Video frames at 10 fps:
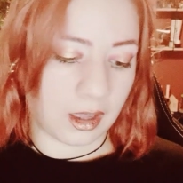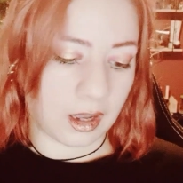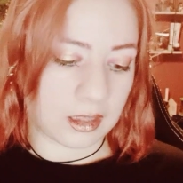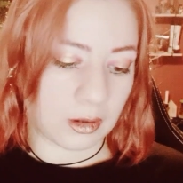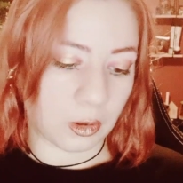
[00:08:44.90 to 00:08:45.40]

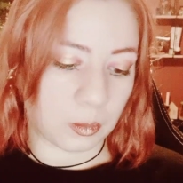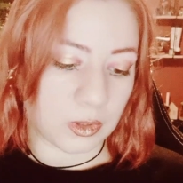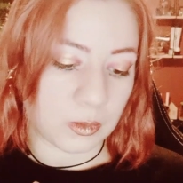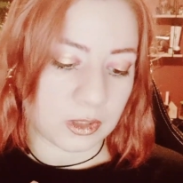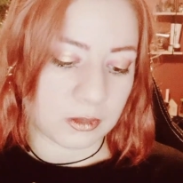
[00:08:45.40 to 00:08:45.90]
I hope
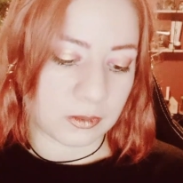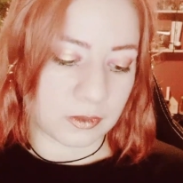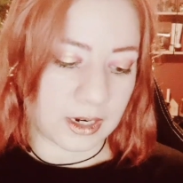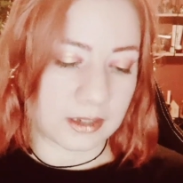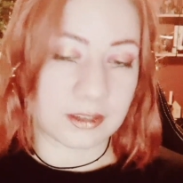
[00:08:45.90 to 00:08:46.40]
you can
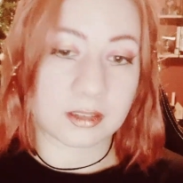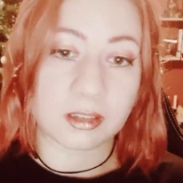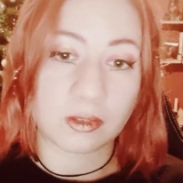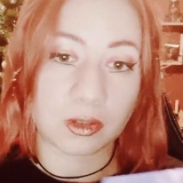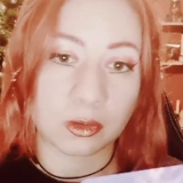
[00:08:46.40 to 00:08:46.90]
find,
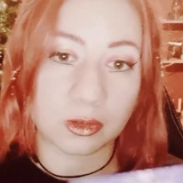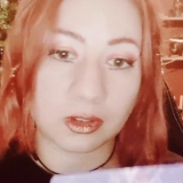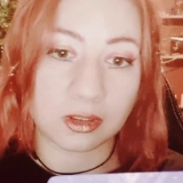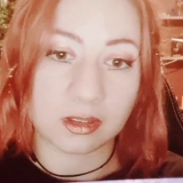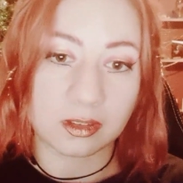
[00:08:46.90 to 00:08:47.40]
if you
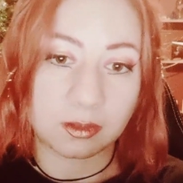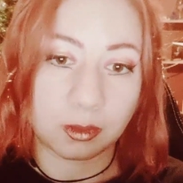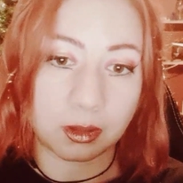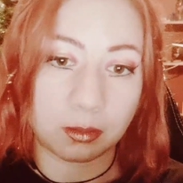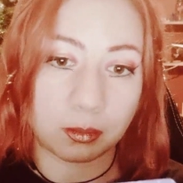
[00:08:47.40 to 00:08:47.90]
look, this is
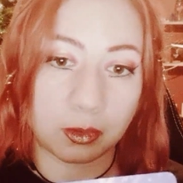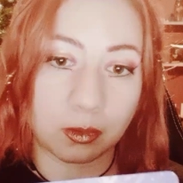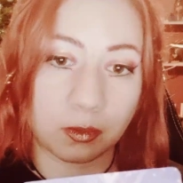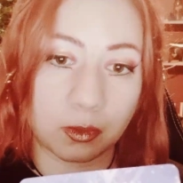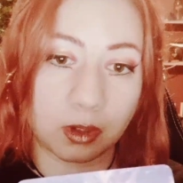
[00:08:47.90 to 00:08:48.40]
very
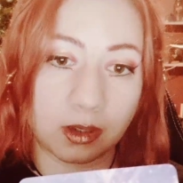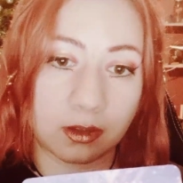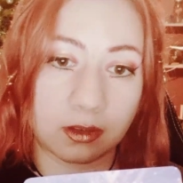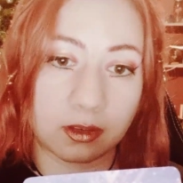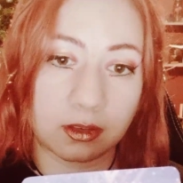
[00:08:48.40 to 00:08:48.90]
beautiful.
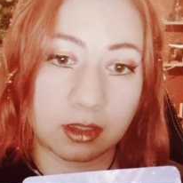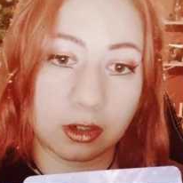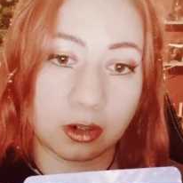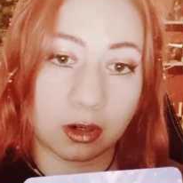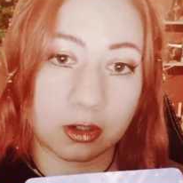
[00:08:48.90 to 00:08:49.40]
There
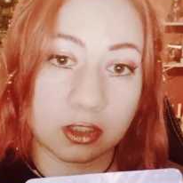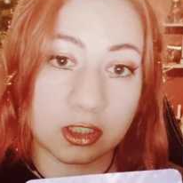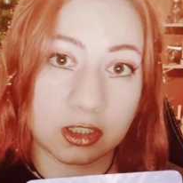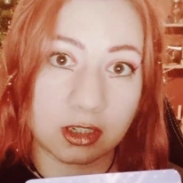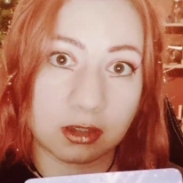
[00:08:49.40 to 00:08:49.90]
are heart
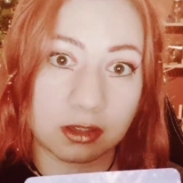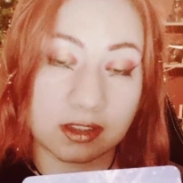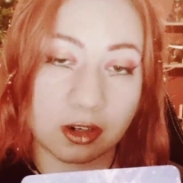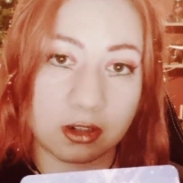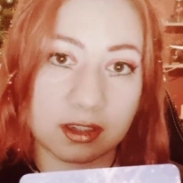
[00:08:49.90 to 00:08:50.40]

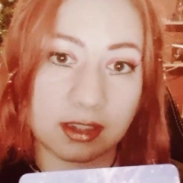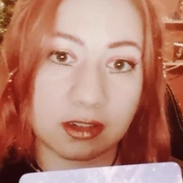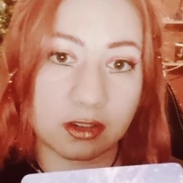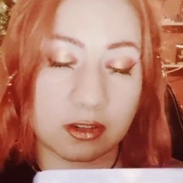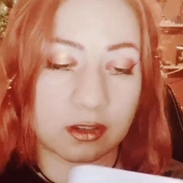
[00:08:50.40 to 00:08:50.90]
chakras, heart
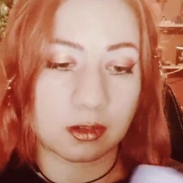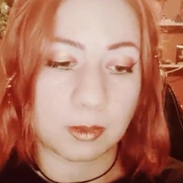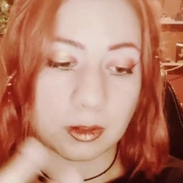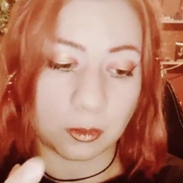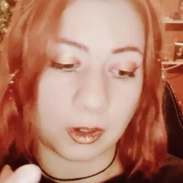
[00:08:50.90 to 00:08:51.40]
centers, no
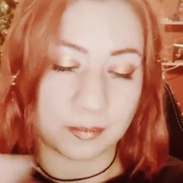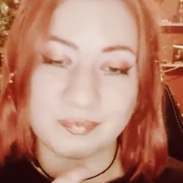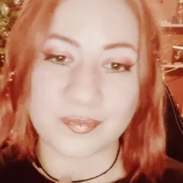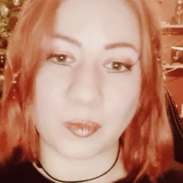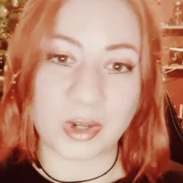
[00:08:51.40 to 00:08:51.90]
matter what,
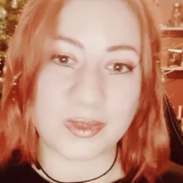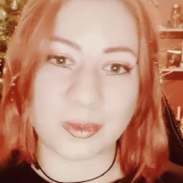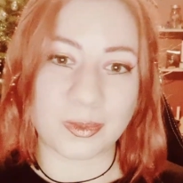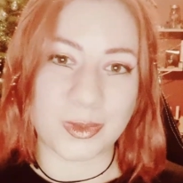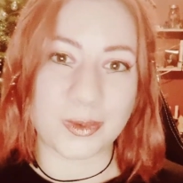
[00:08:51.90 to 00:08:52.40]
what
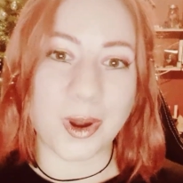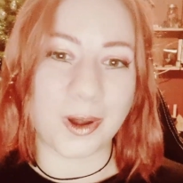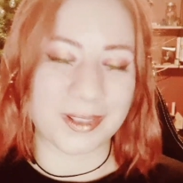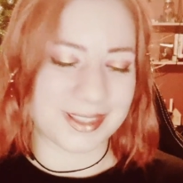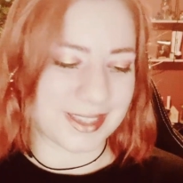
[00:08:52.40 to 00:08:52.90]
you
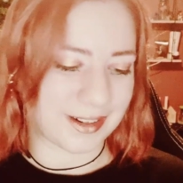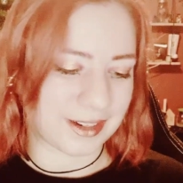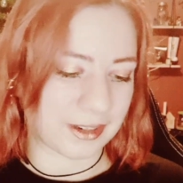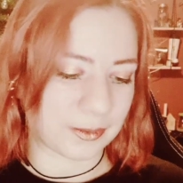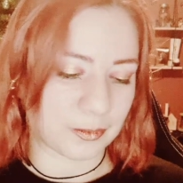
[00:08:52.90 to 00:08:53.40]
call this
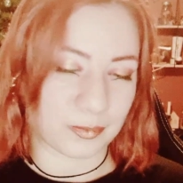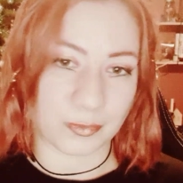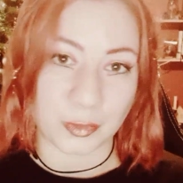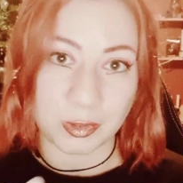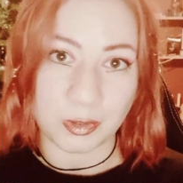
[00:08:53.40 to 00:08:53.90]
area
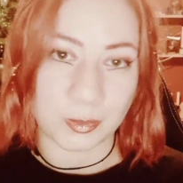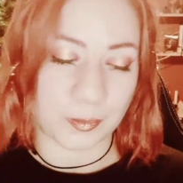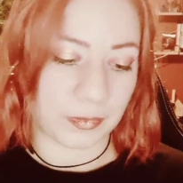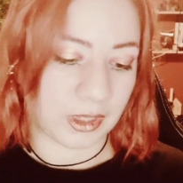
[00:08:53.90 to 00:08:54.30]
for you,